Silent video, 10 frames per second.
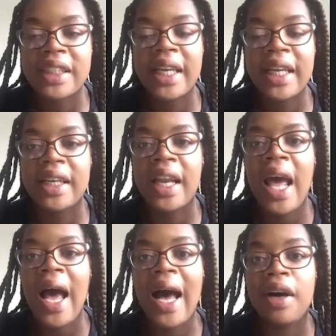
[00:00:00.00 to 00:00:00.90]
in
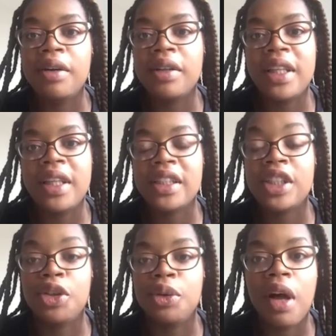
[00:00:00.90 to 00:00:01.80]
how the things that
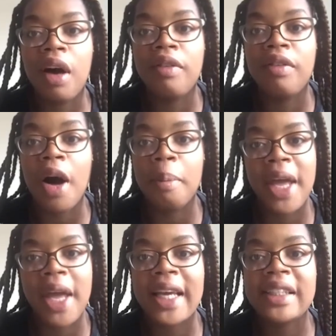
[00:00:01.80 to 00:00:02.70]
you love are
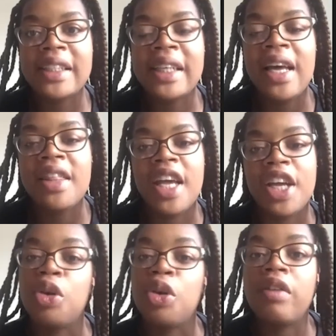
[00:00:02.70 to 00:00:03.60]
made, then
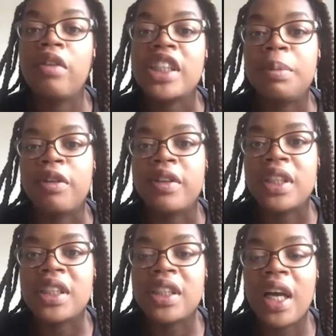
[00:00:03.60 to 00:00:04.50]
you are exploring the
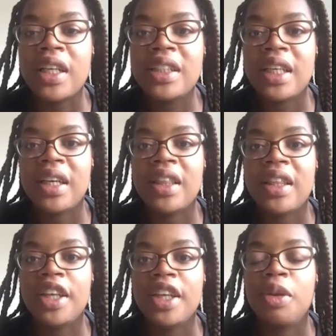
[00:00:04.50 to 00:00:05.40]
science. And I
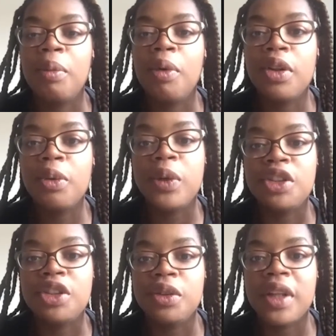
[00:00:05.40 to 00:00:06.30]
think the more that we
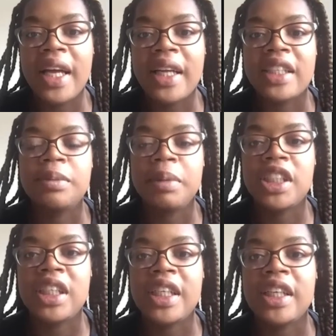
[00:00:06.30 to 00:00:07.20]
do that, and
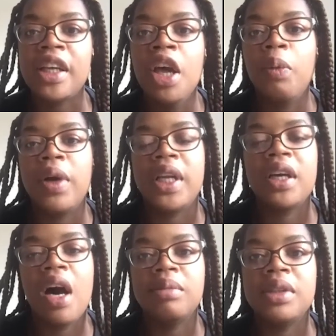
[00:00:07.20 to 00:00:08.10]
especially when it
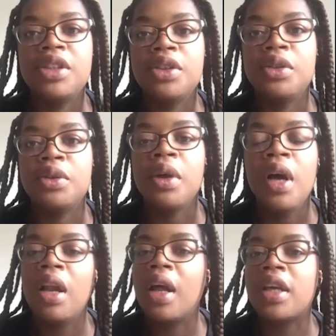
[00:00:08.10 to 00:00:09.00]
comes to
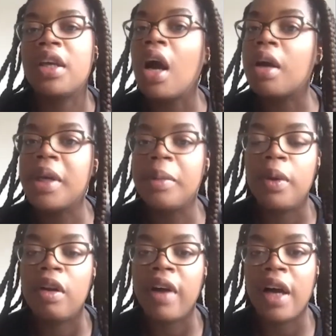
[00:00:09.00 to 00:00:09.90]
like young
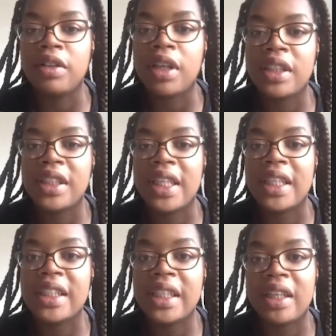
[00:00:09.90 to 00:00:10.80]
people around us and they
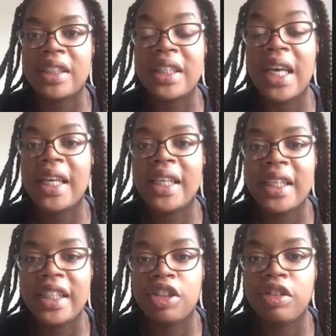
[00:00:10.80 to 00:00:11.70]
see us taking an
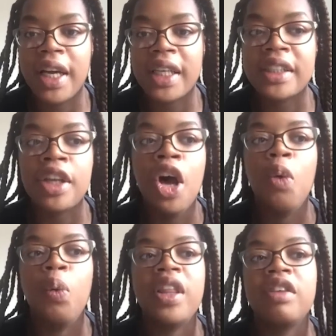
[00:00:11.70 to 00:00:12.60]
interest,
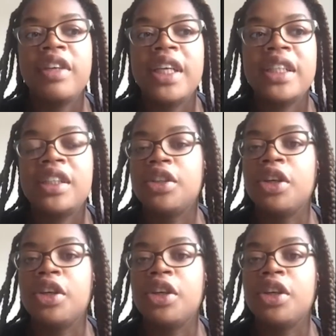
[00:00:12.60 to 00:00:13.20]
whether it's,